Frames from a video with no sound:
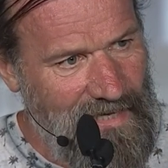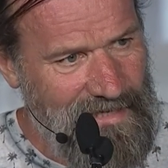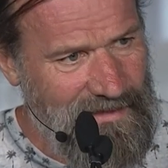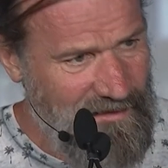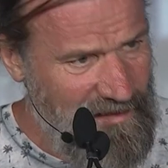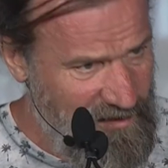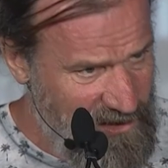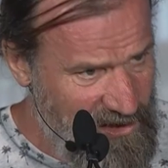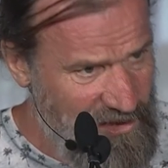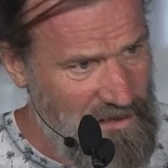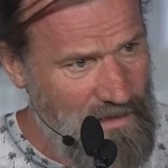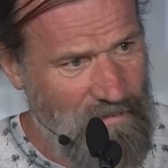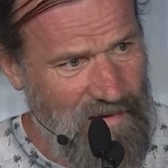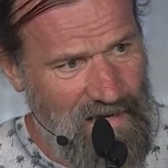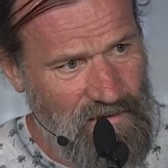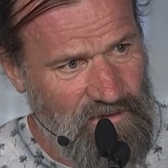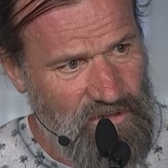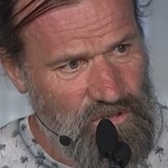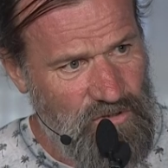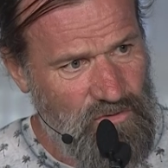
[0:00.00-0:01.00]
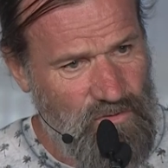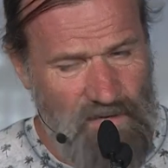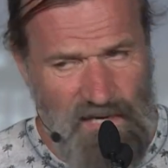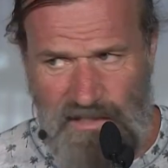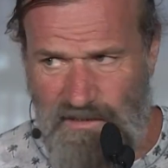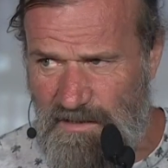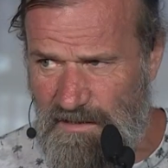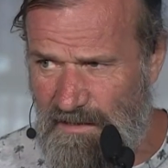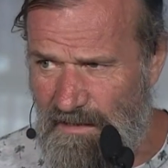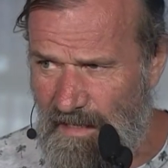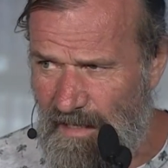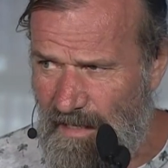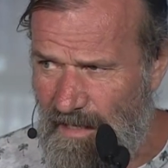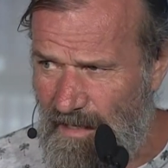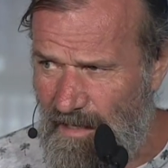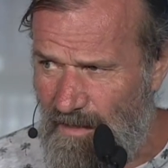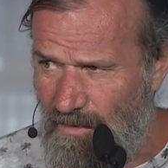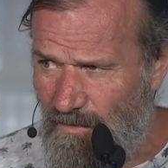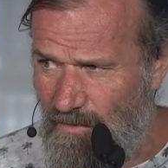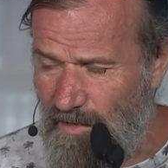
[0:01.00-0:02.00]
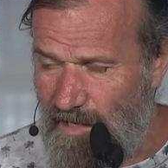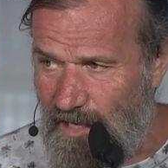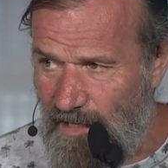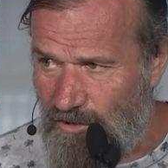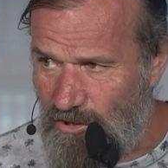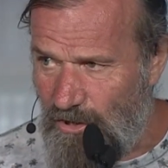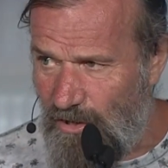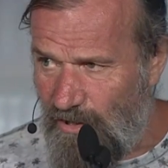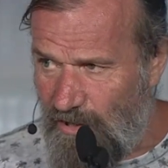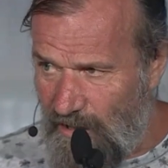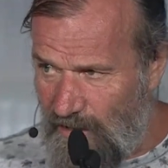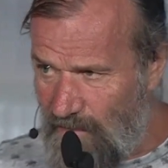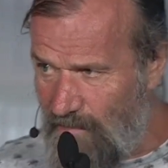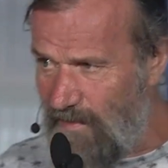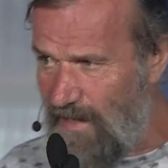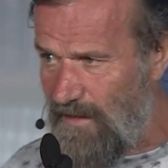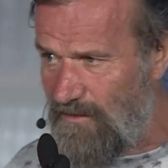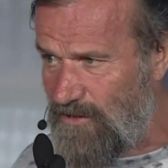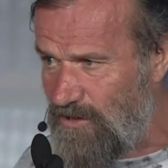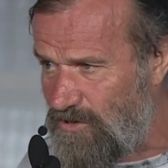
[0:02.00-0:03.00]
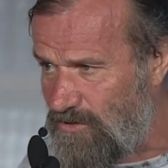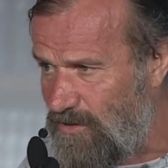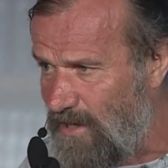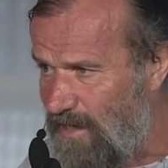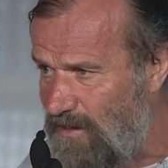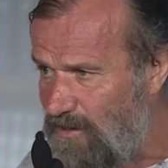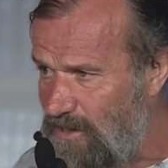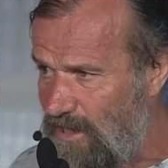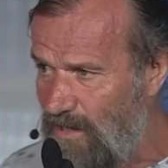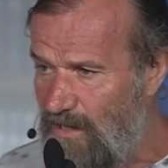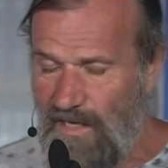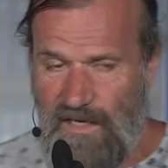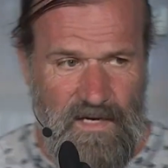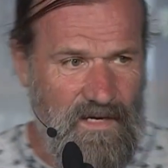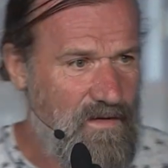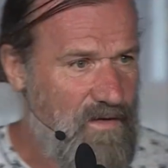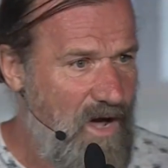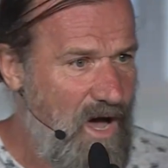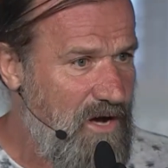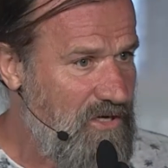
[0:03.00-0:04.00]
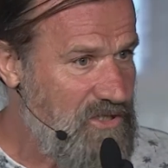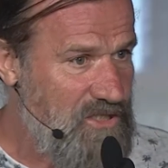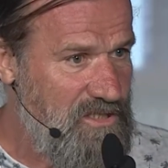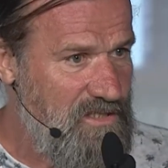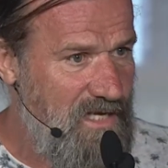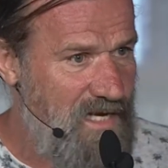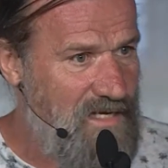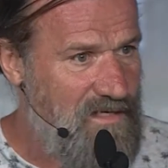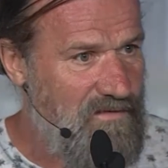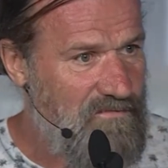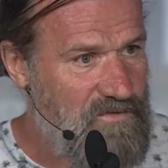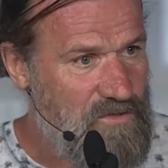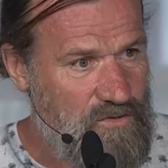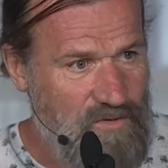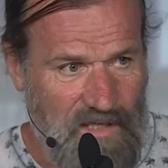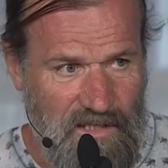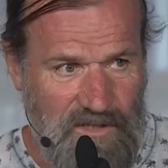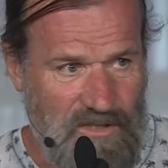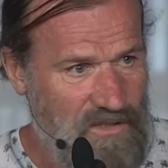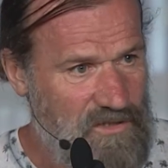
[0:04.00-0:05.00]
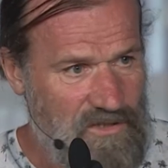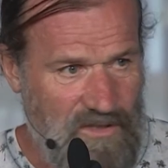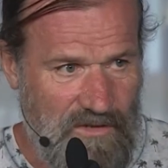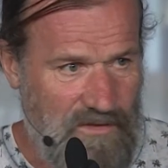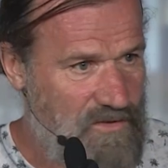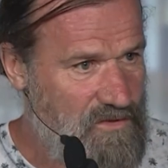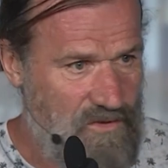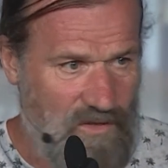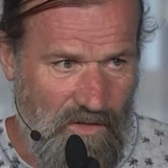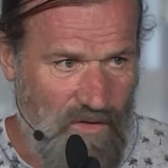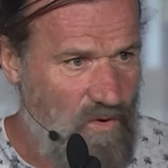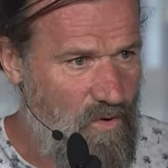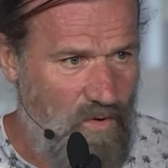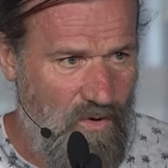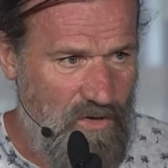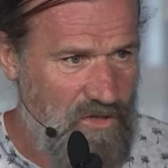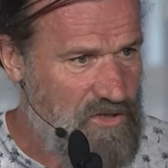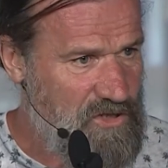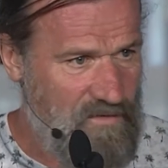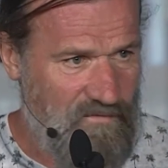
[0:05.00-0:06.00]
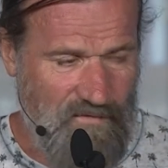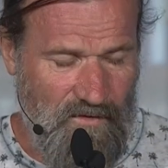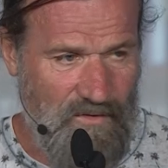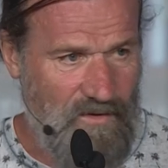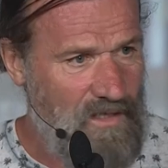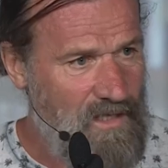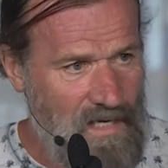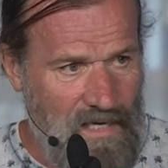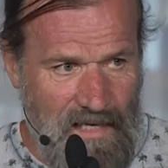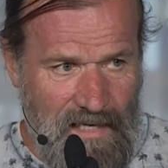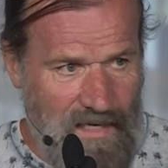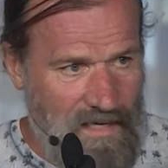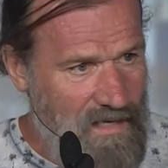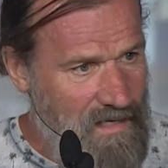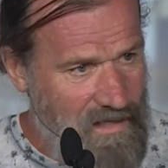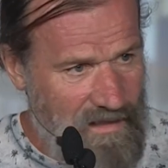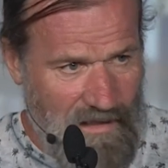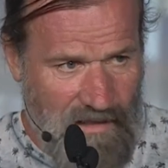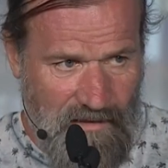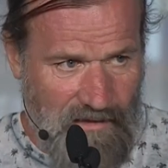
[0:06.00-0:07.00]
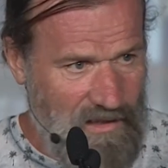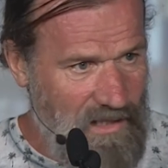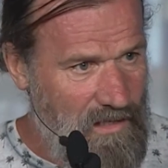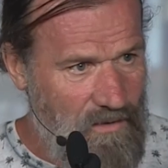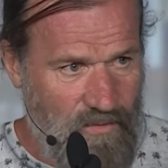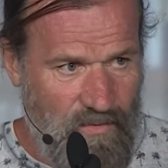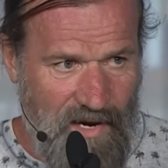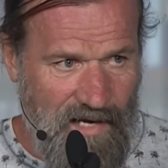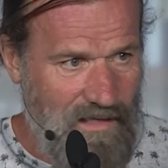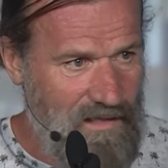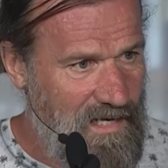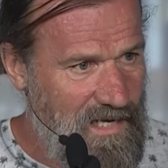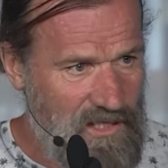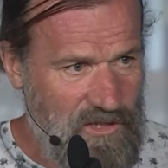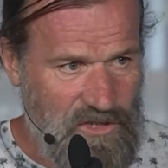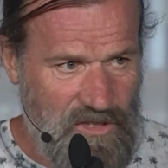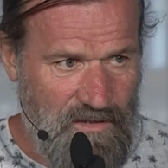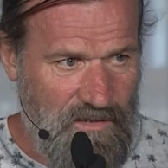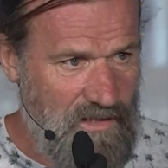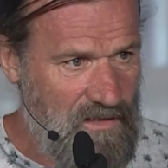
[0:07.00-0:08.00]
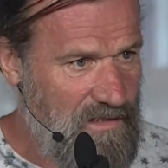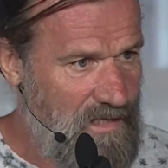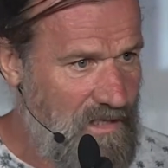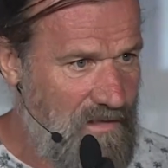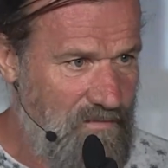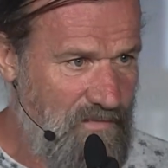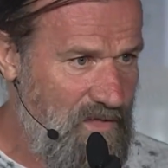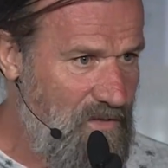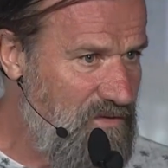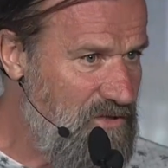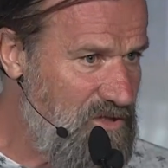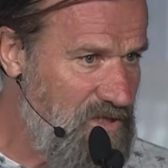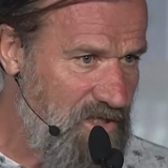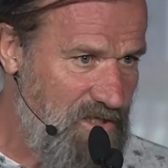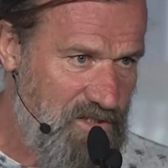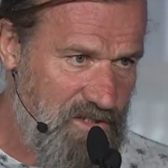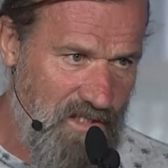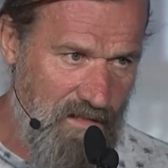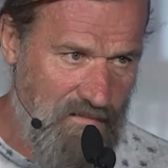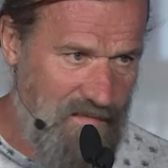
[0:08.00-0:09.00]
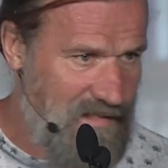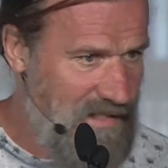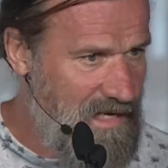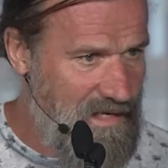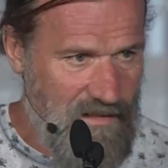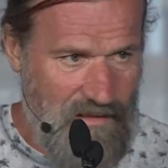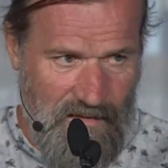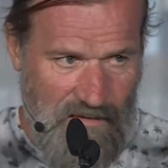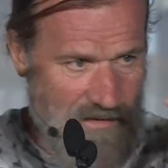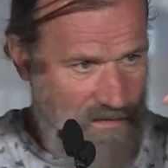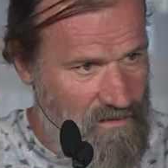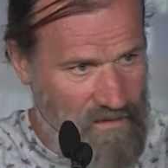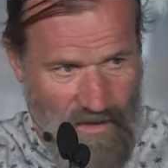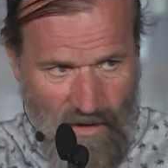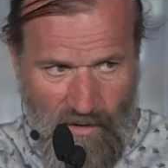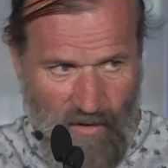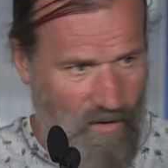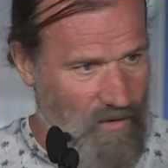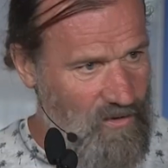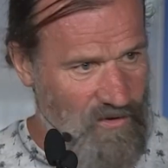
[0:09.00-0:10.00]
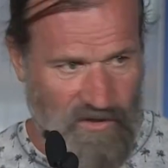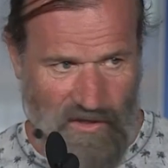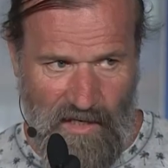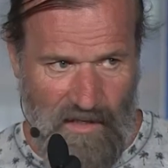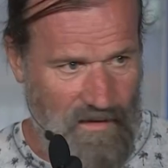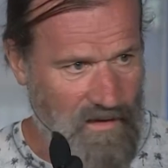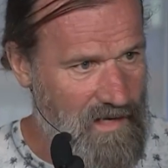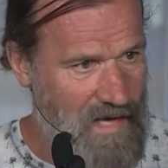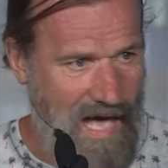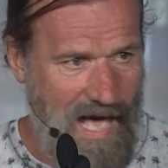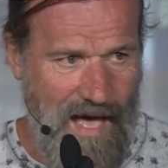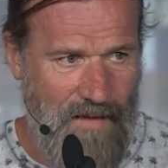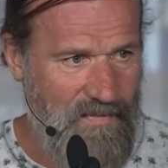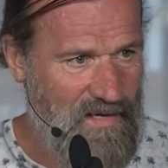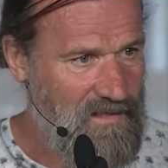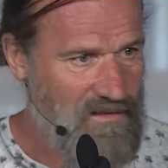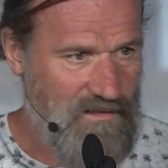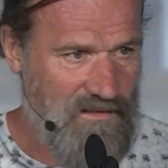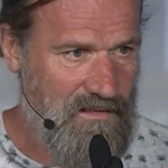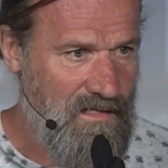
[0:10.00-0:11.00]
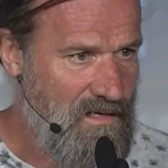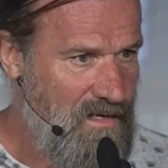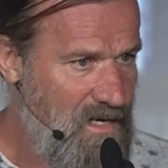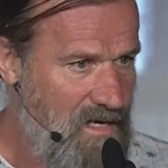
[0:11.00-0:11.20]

And this is about stress. We are talking about stress. Oxidative stress is the cause for deregulation in the immune system, and then the whole thing happens.